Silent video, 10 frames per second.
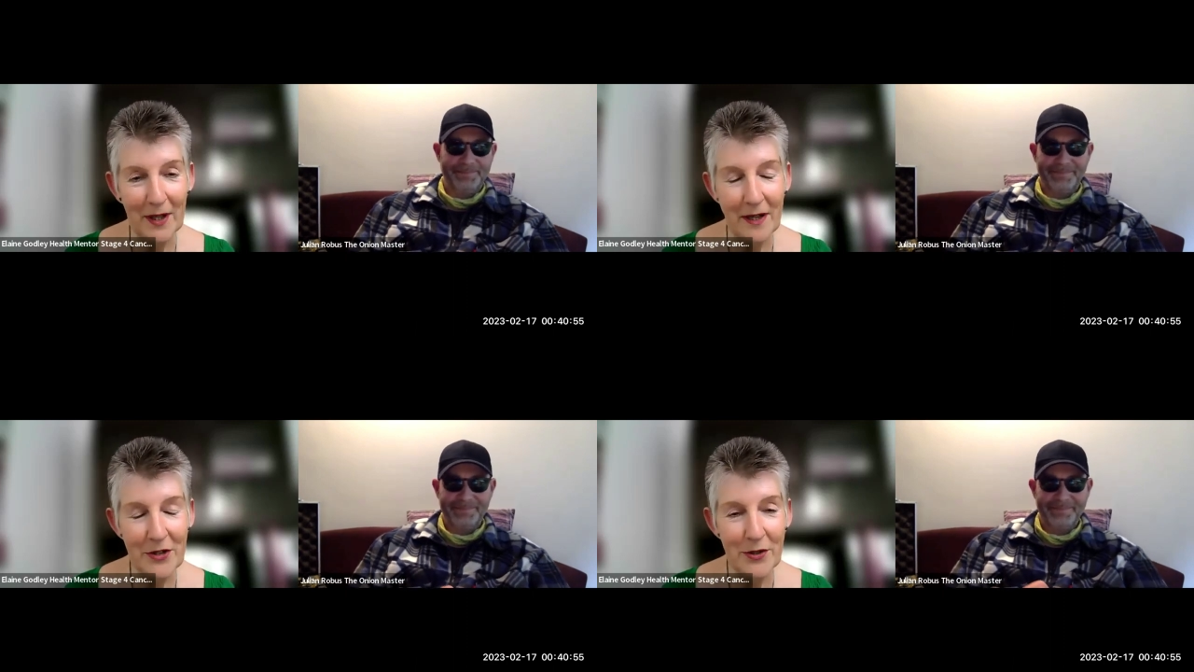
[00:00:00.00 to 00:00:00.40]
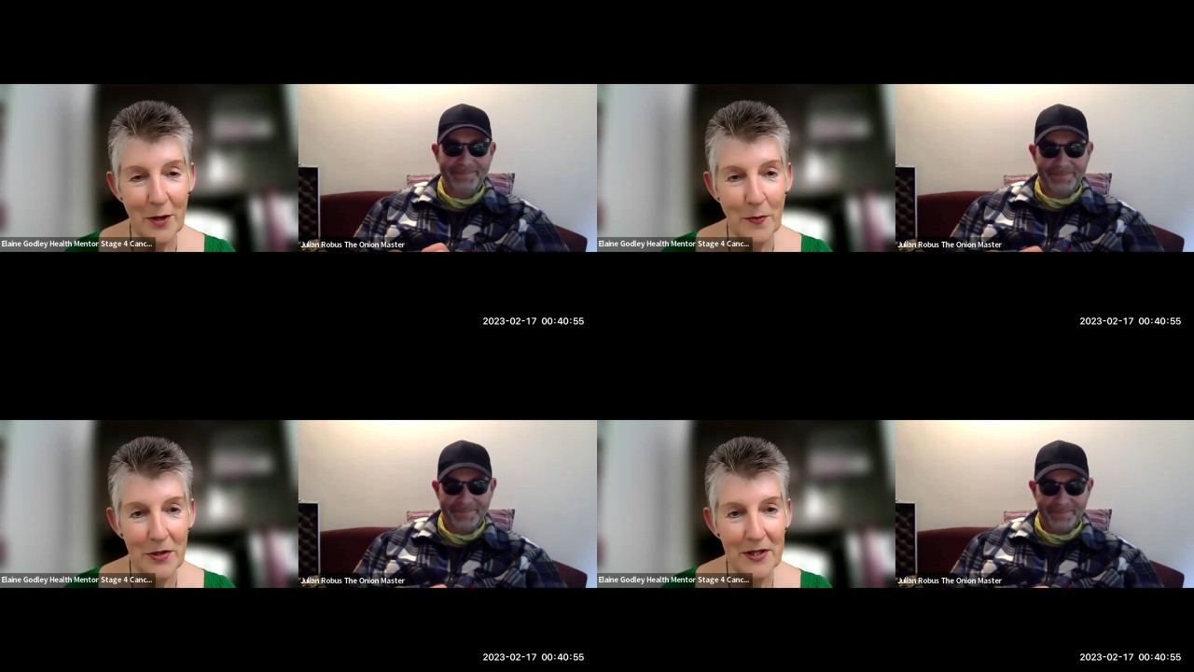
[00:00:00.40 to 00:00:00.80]
Speaker 1: and I do
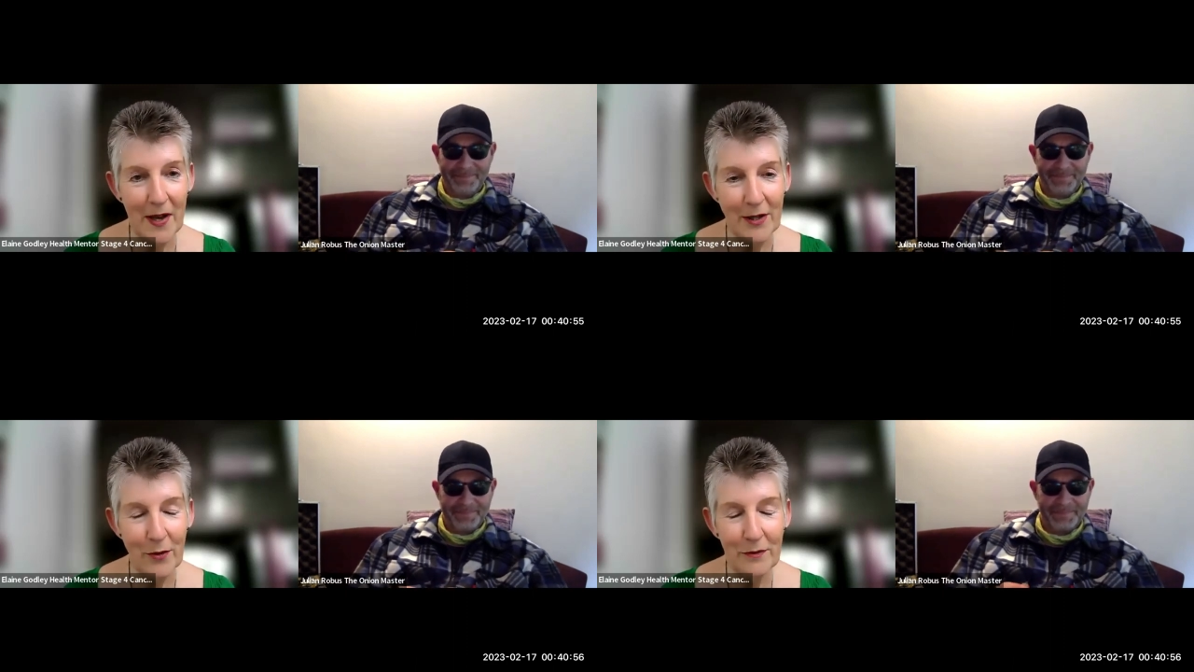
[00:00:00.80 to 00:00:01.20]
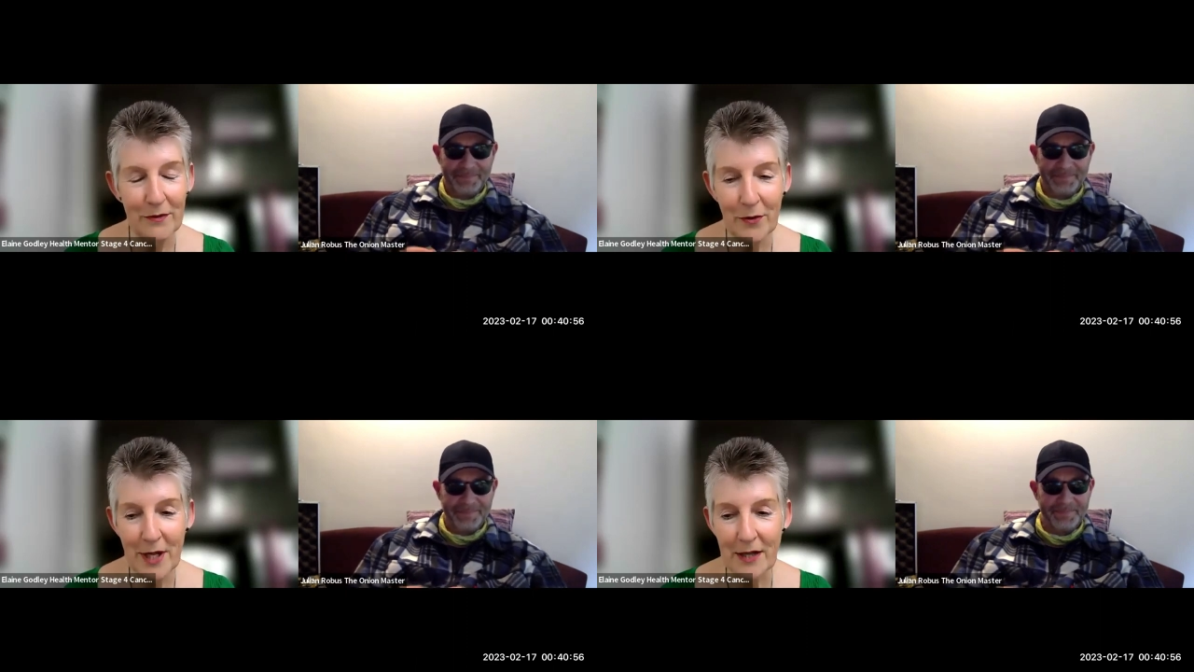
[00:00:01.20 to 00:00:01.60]
know what's going on
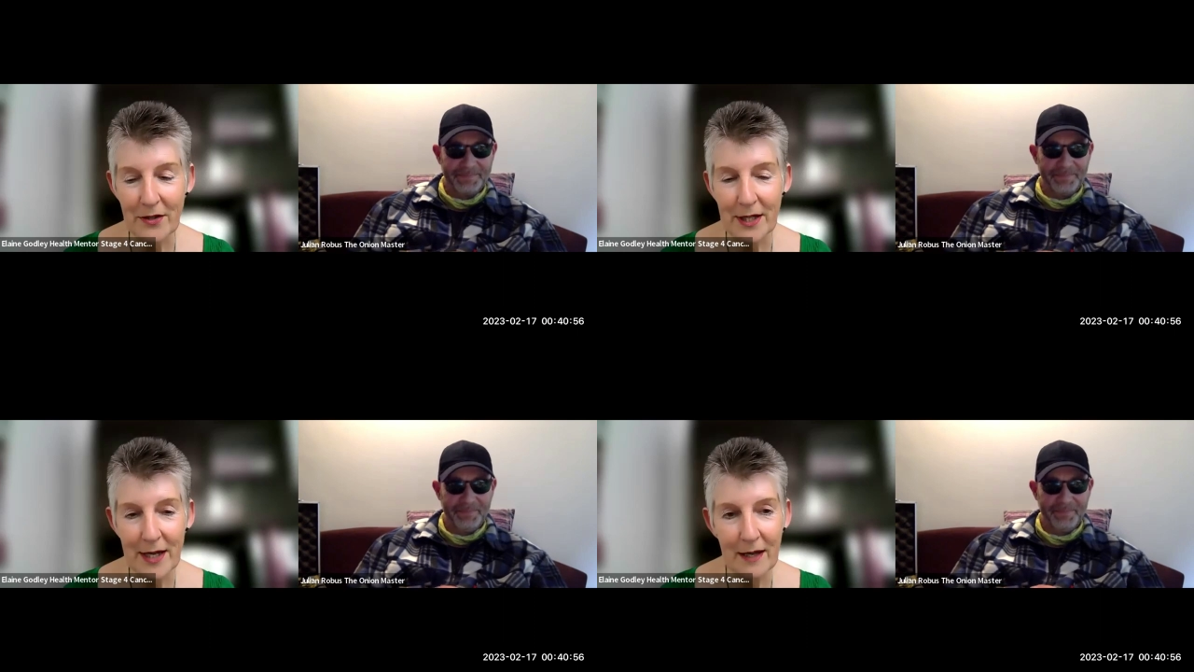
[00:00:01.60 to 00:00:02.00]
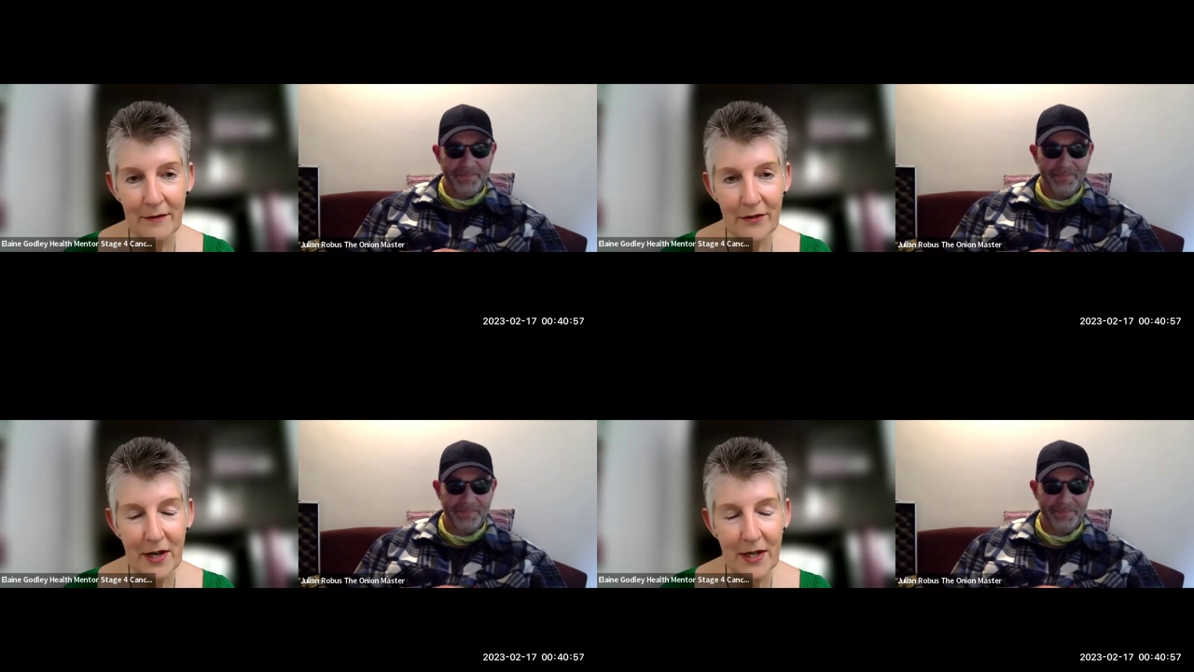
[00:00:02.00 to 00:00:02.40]
through the internet
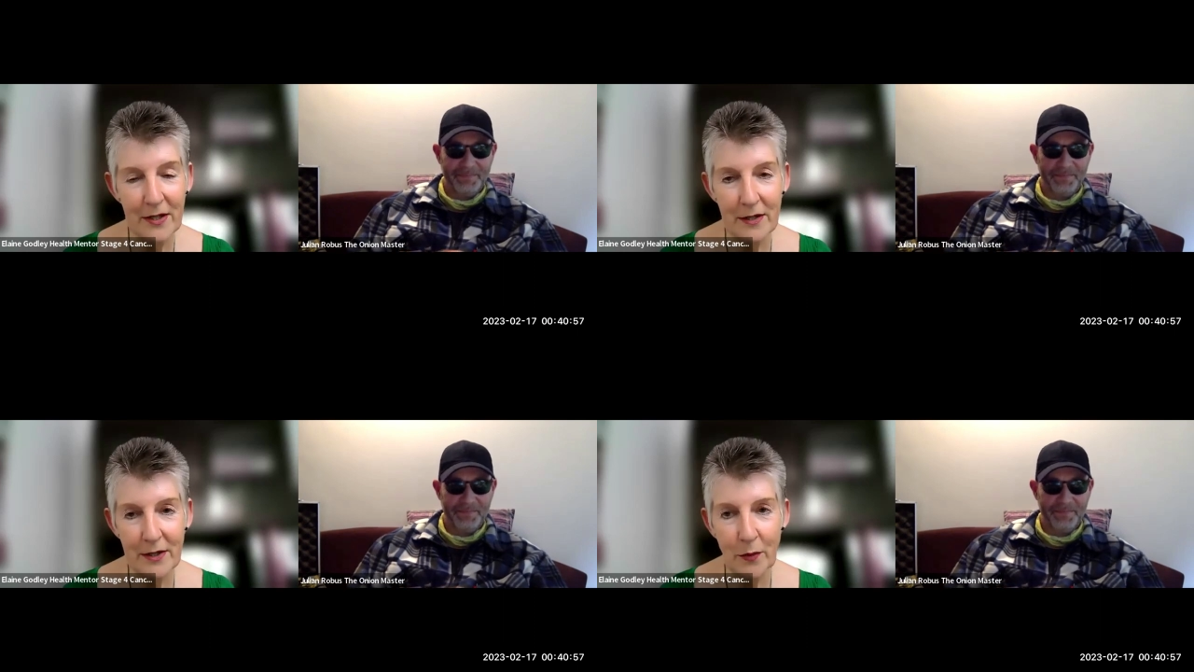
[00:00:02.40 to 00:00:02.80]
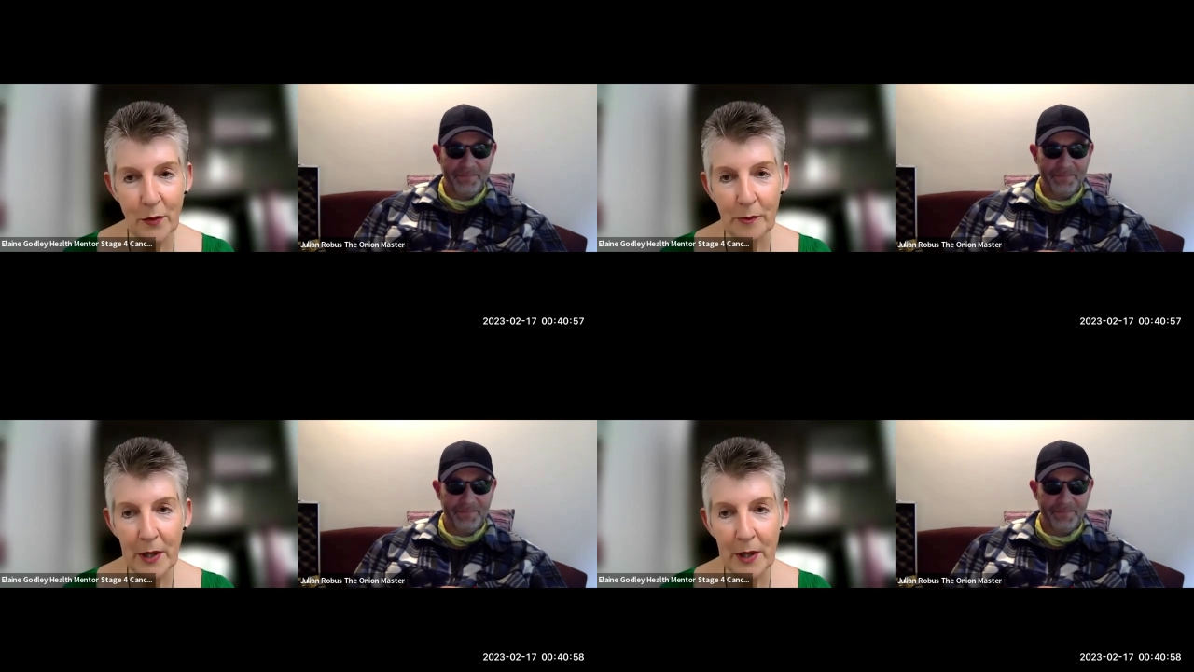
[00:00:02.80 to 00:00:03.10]
and friends and so on,